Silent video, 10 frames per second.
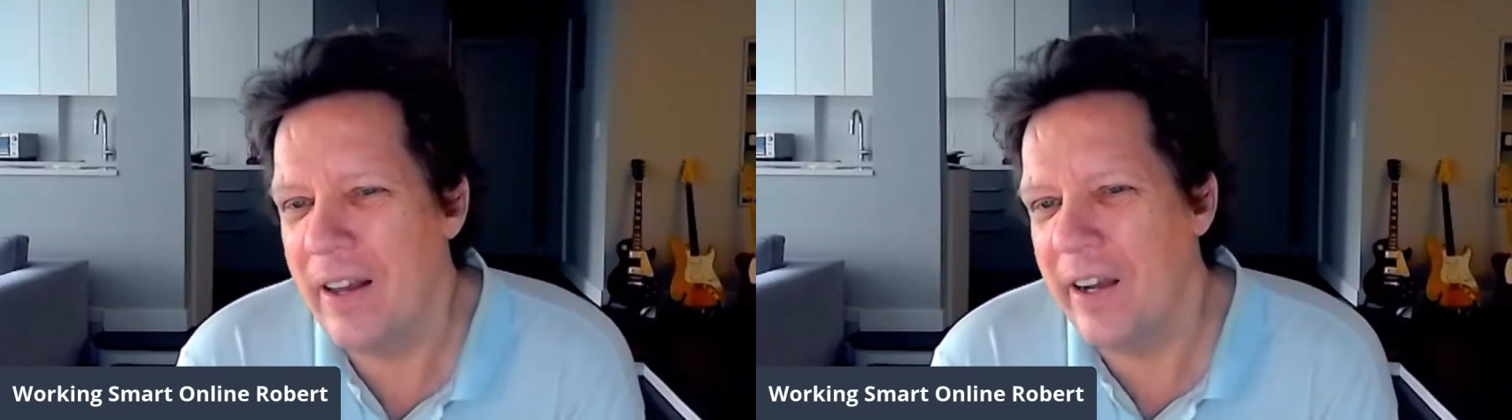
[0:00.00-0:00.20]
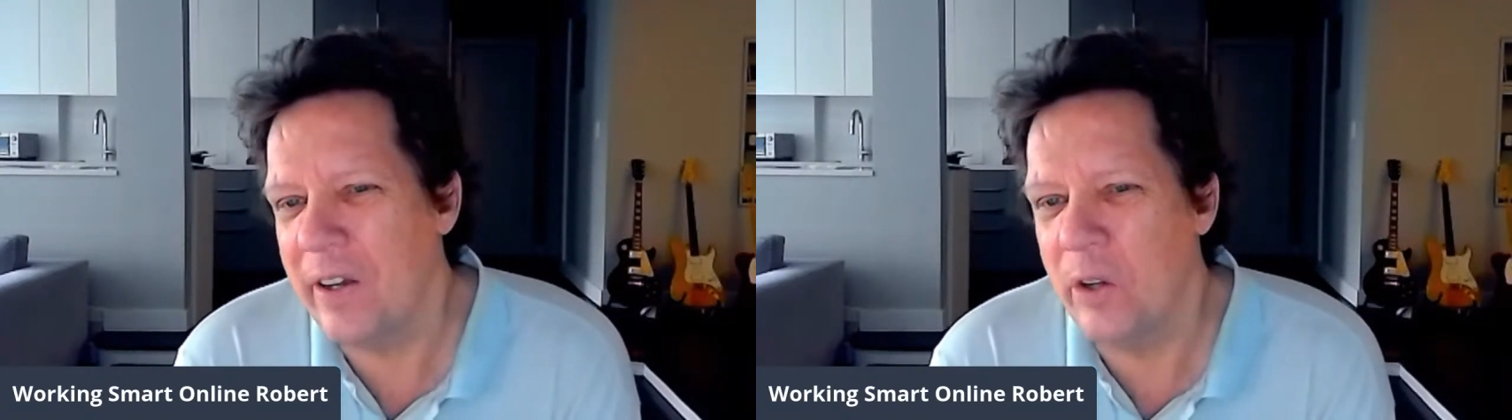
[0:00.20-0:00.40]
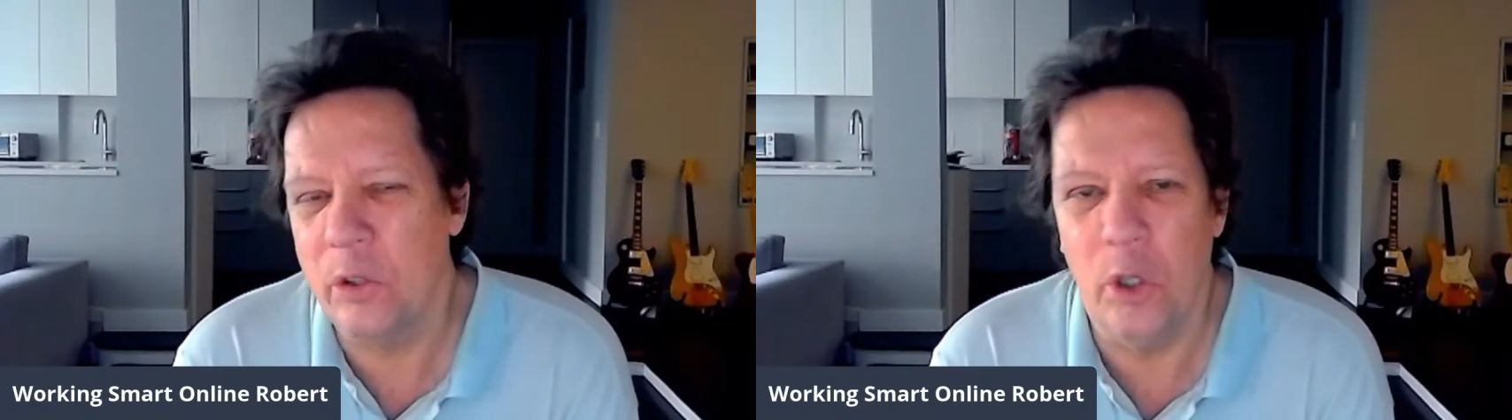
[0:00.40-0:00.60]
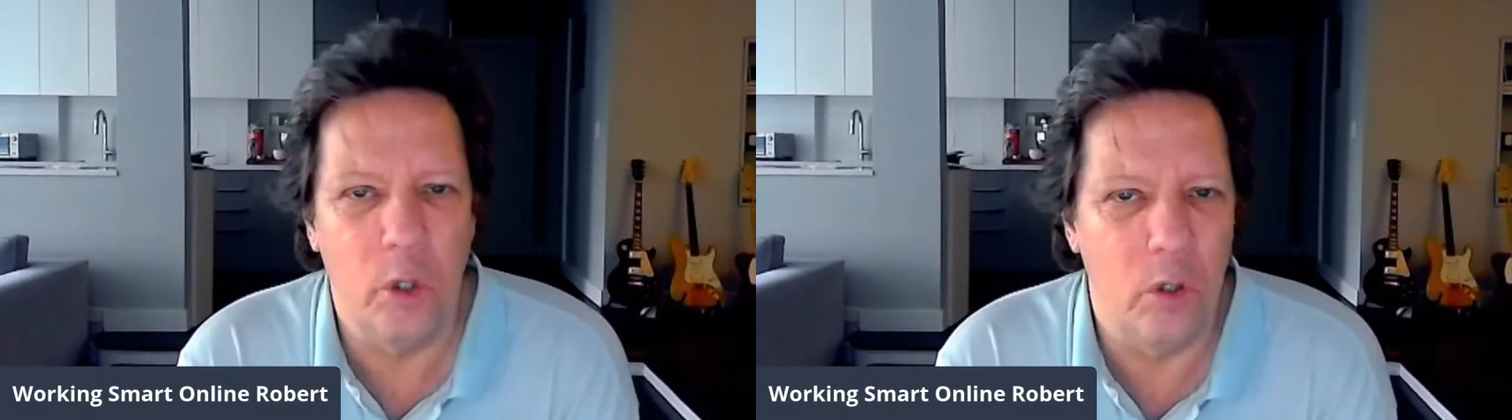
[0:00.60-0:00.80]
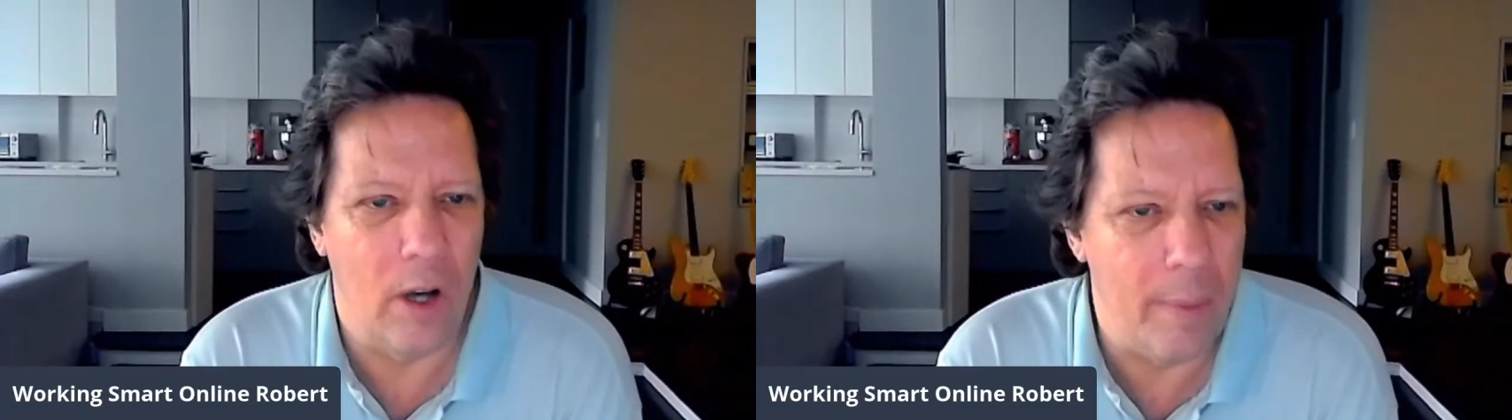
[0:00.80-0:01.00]
I go to
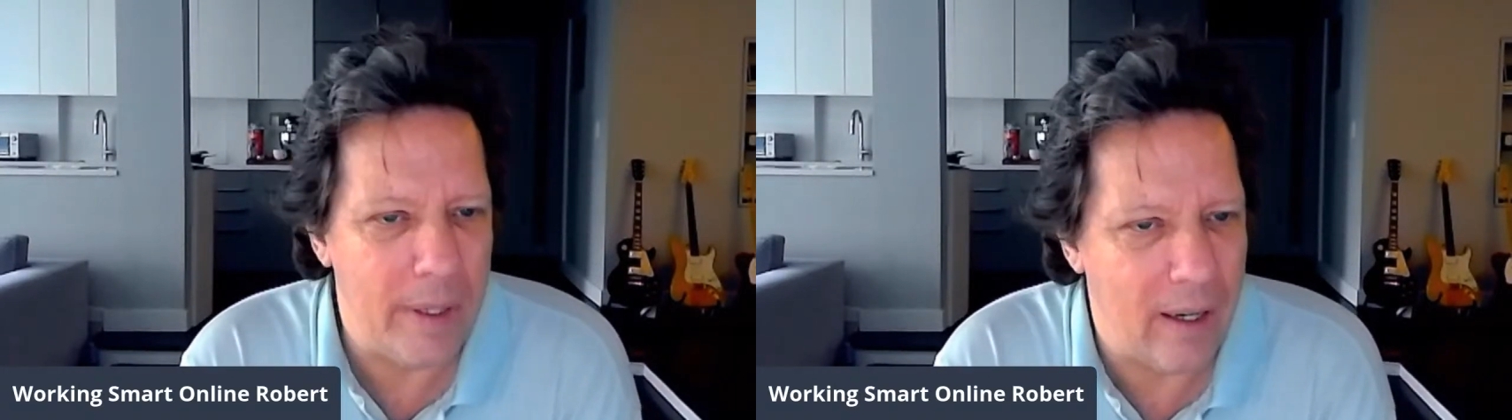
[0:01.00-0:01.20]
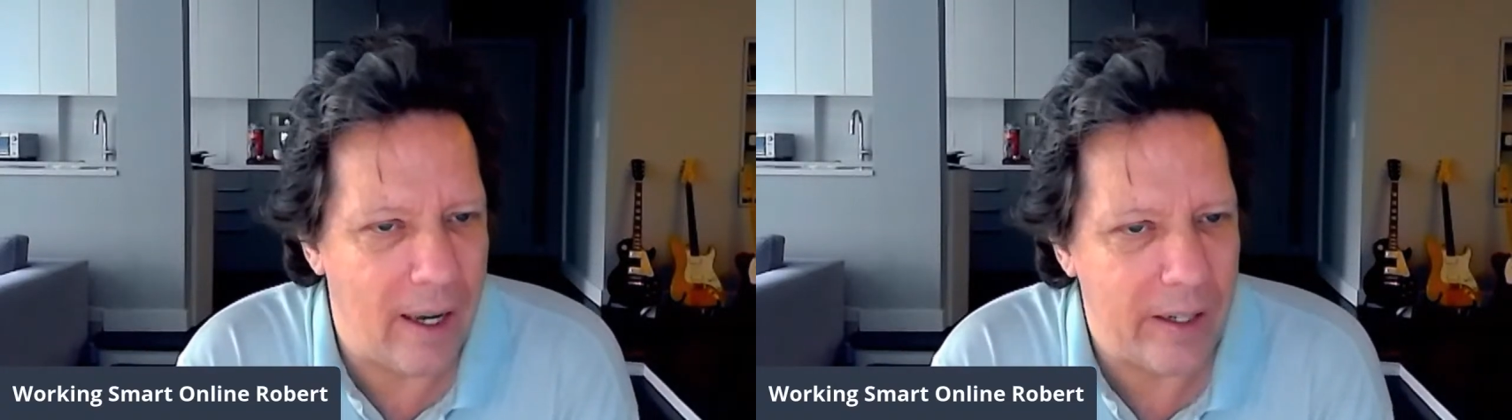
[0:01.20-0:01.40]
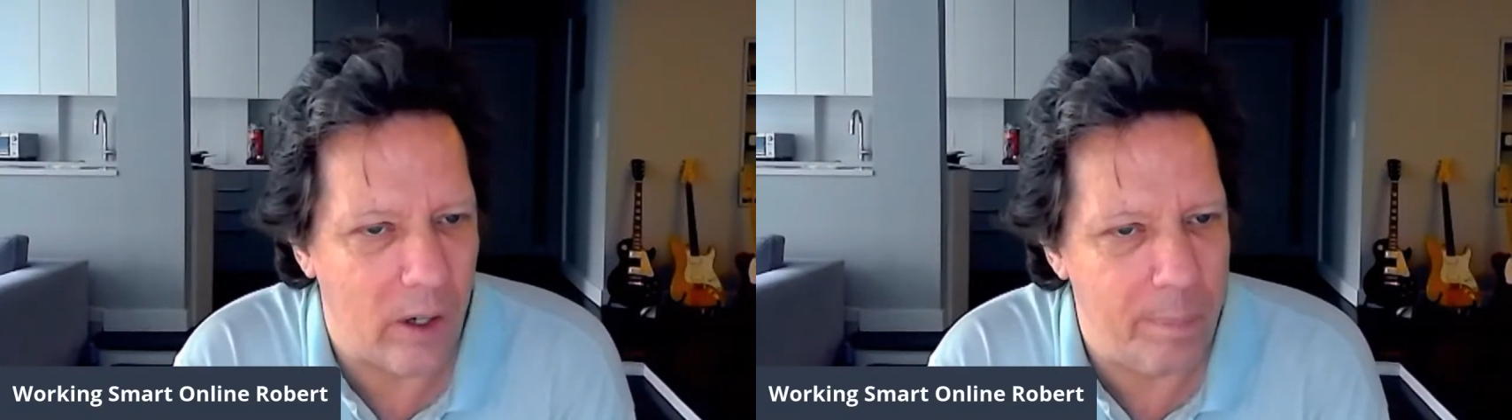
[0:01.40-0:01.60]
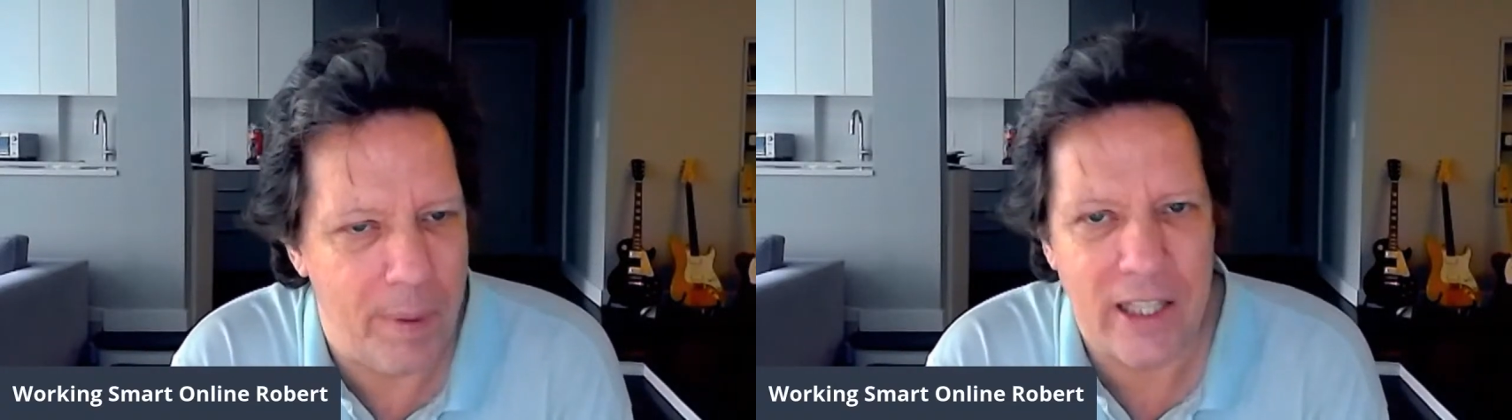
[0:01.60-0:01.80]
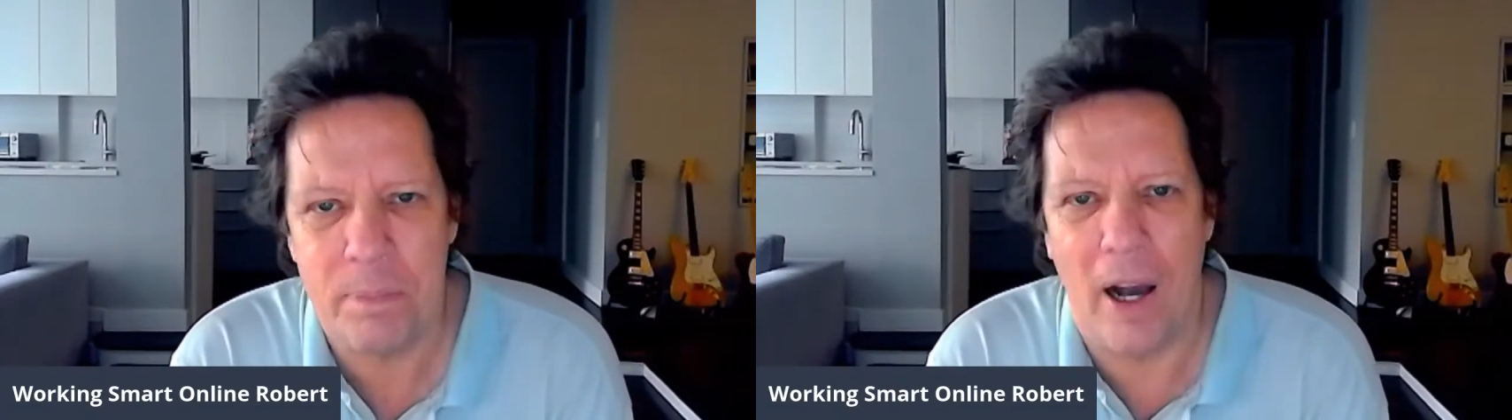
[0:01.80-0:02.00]
Lululemon. I go to
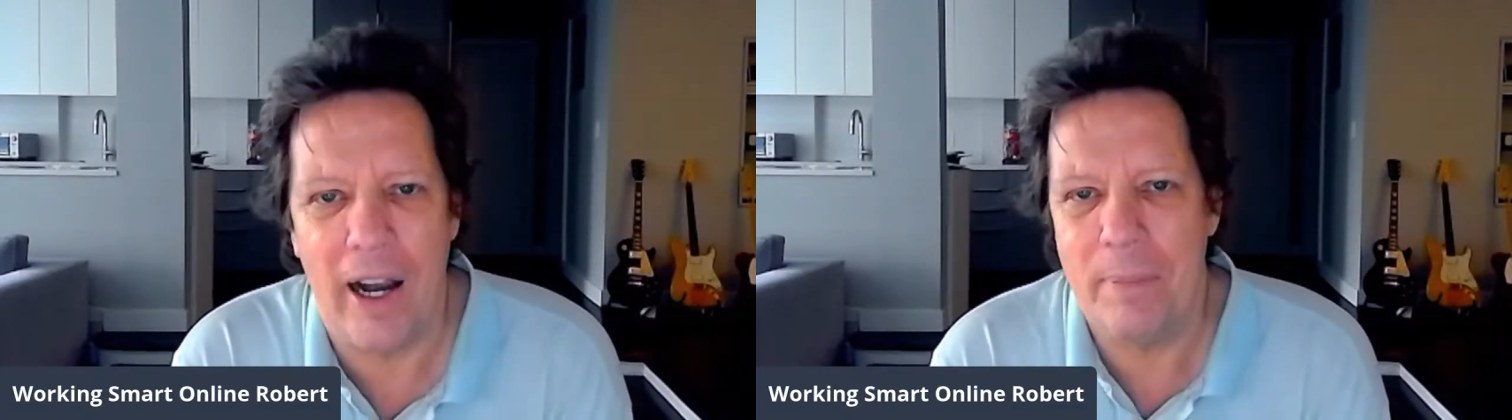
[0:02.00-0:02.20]
Best Buy